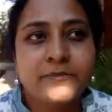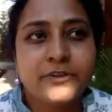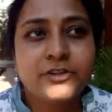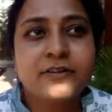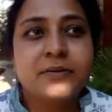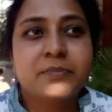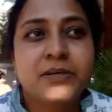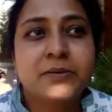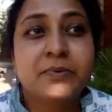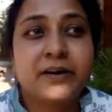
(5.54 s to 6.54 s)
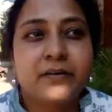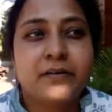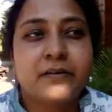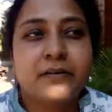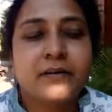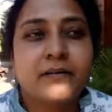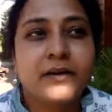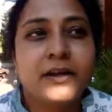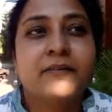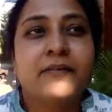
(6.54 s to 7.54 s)
We talked a bit about, you know,
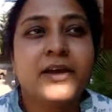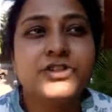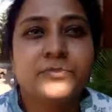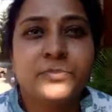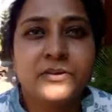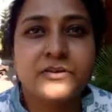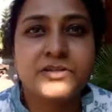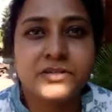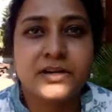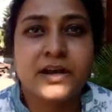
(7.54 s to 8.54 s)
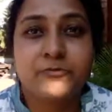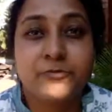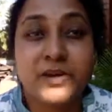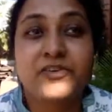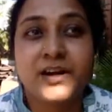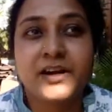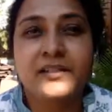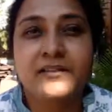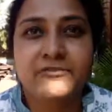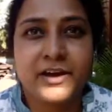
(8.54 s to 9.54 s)
innovation approaches that have been tried
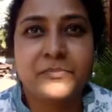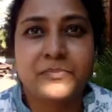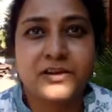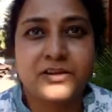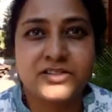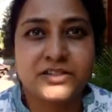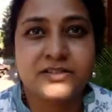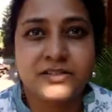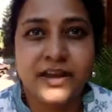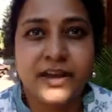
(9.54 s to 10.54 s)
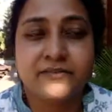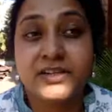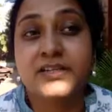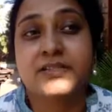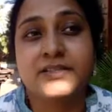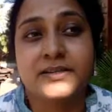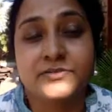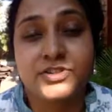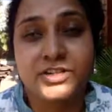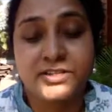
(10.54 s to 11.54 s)
in the FAP project today. We did
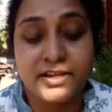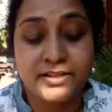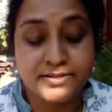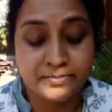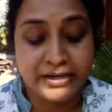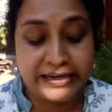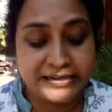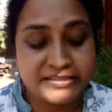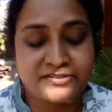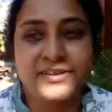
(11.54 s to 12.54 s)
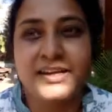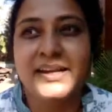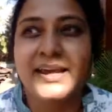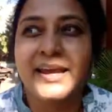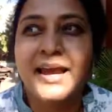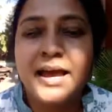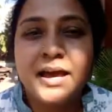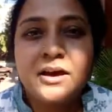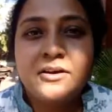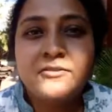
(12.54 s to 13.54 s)
try to get some collective learning.
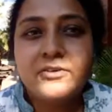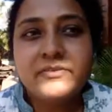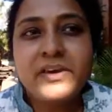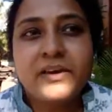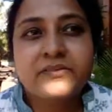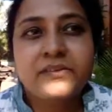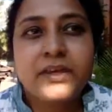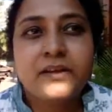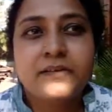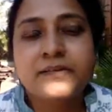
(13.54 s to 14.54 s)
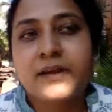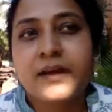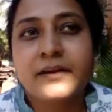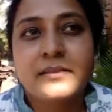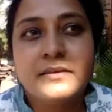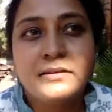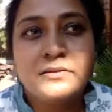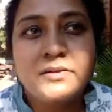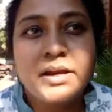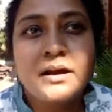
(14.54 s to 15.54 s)
What we have seen is that the
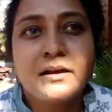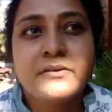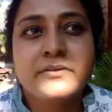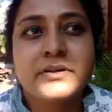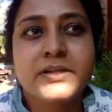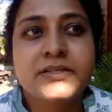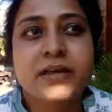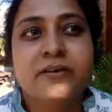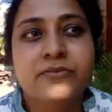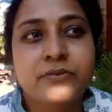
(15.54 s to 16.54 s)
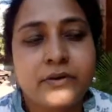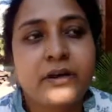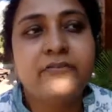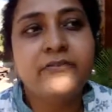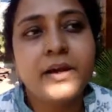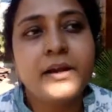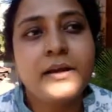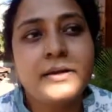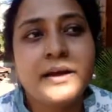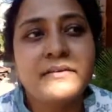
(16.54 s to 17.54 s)
three countries have tried
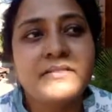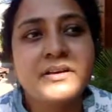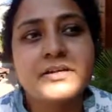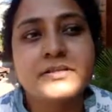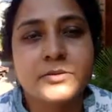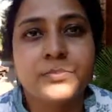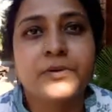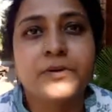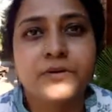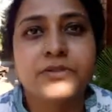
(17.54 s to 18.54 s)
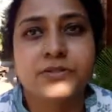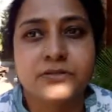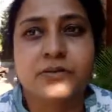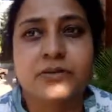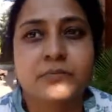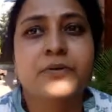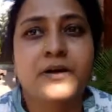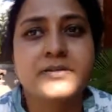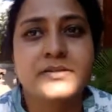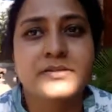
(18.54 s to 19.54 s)
fairly diverse approaches and
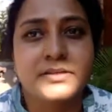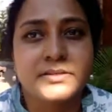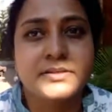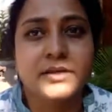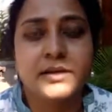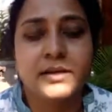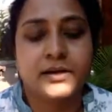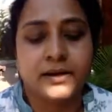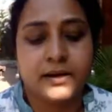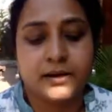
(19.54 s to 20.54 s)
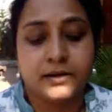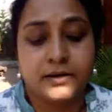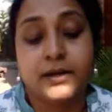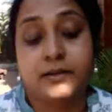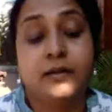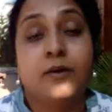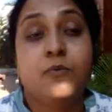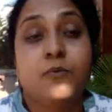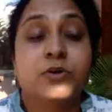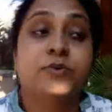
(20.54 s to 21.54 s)
processes in
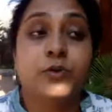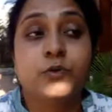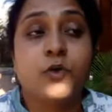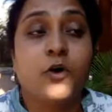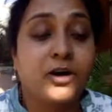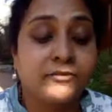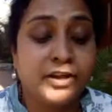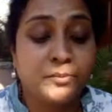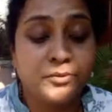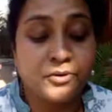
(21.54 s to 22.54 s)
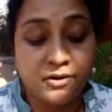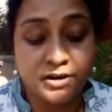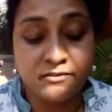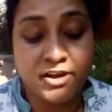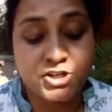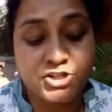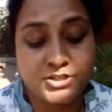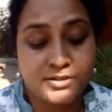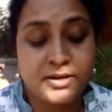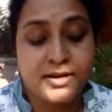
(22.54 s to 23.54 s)
what we would call a very broad
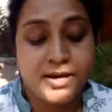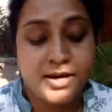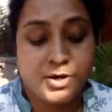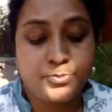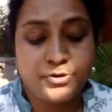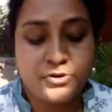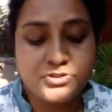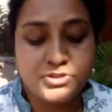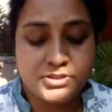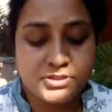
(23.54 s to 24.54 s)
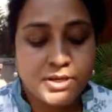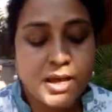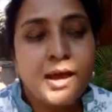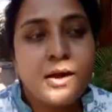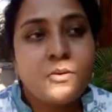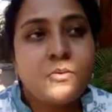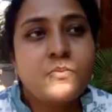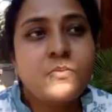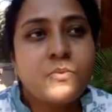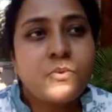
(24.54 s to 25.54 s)
innovation approaches.
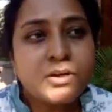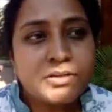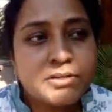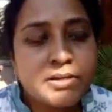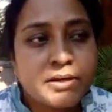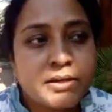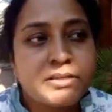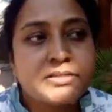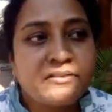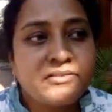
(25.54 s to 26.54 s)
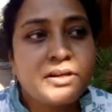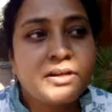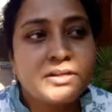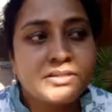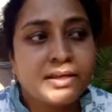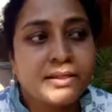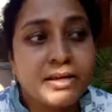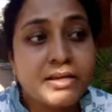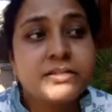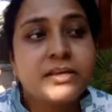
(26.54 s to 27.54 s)
What is evident is that
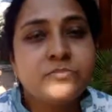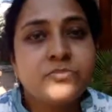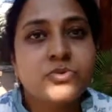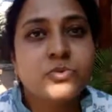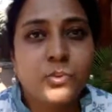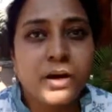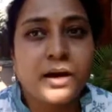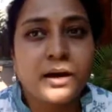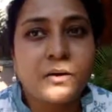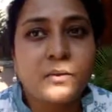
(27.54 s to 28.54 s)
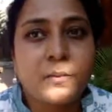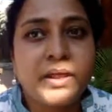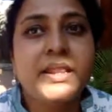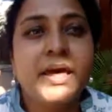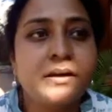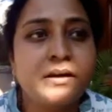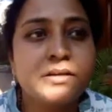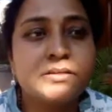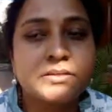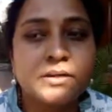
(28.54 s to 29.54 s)
they seem to work when there
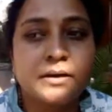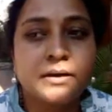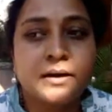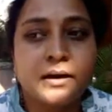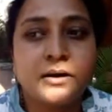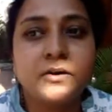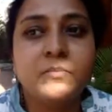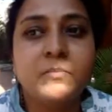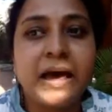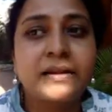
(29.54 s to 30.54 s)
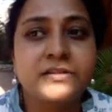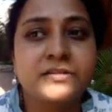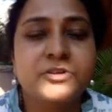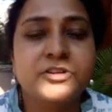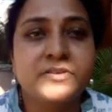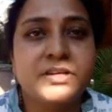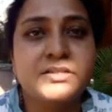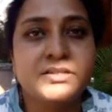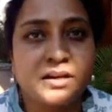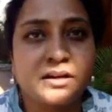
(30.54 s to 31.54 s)
is a good balance
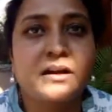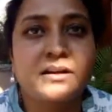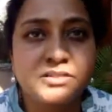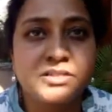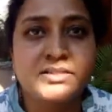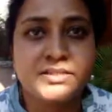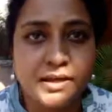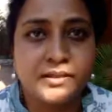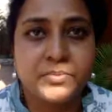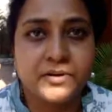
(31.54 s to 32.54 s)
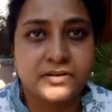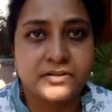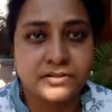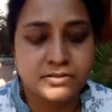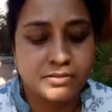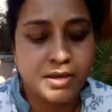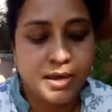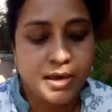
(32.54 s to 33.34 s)
between technologies and the process,